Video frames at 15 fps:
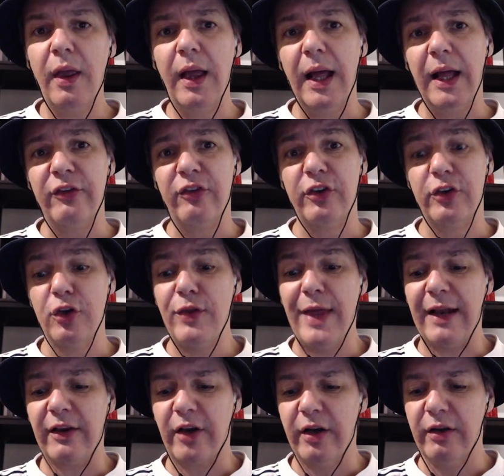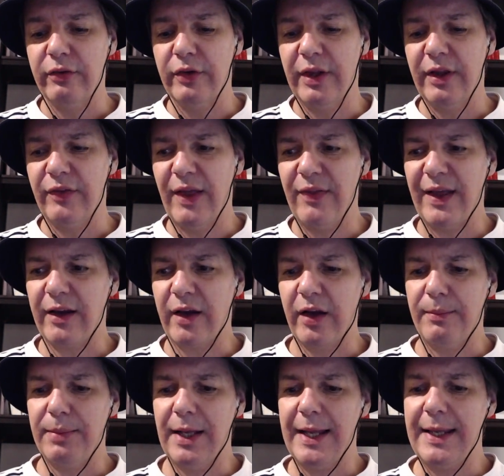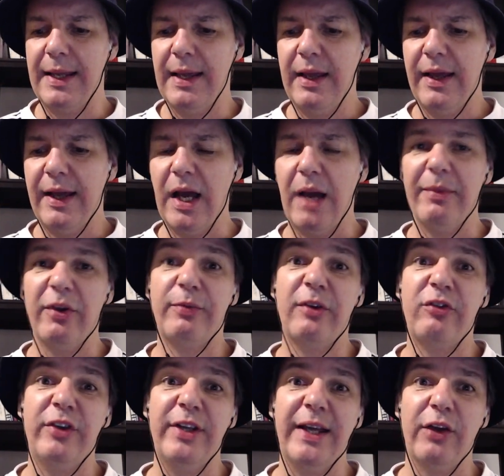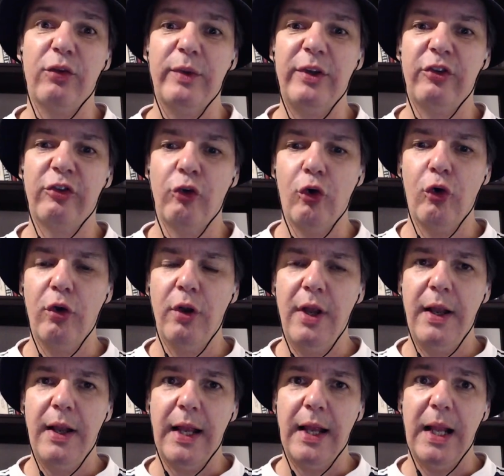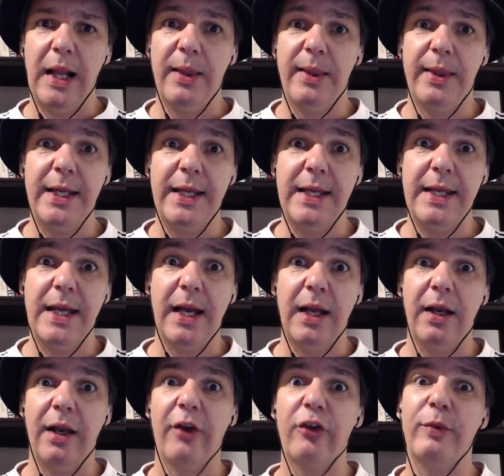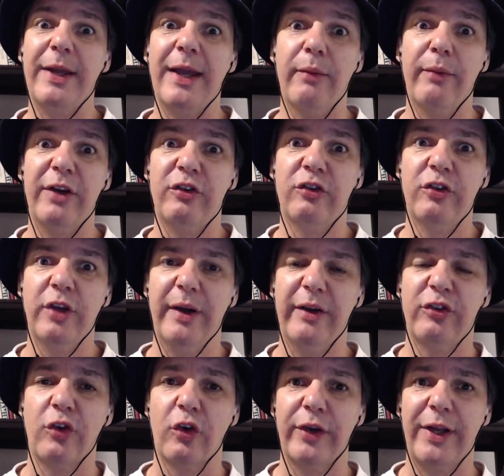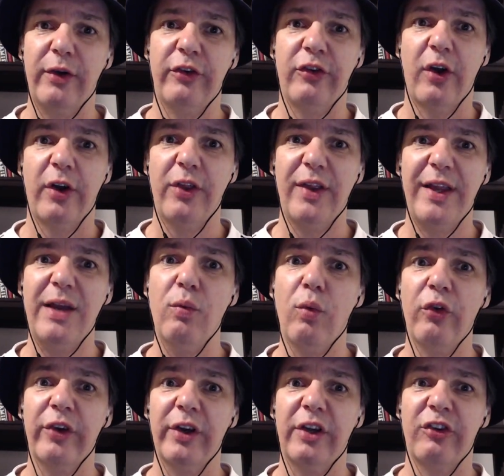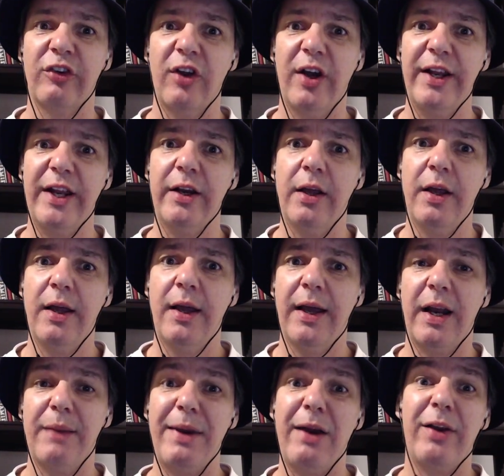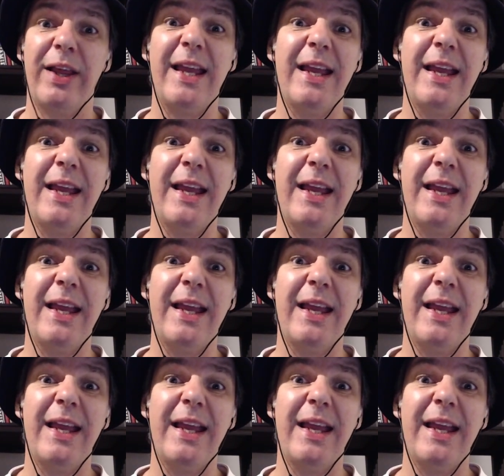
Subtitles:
to do that kind of that kind of play, especially as we saw the last weekend where Stockdale decided that he wasn't going to slide in, and apparently